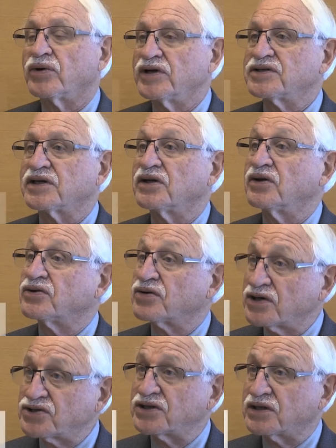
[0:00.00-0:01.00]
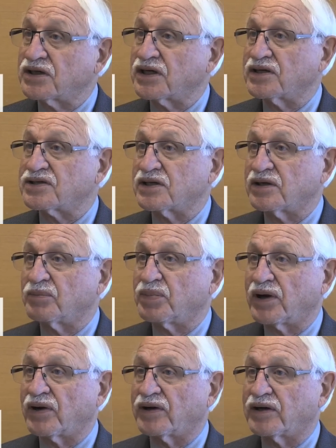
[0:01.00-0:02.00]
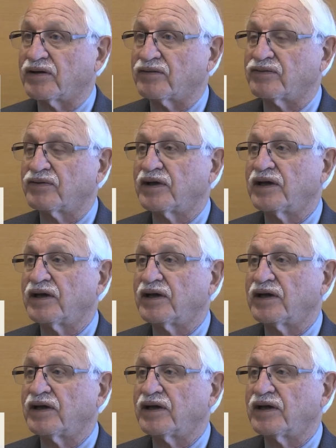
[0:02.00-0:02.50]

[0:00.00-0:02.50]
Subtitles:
reason nutrition is an imperative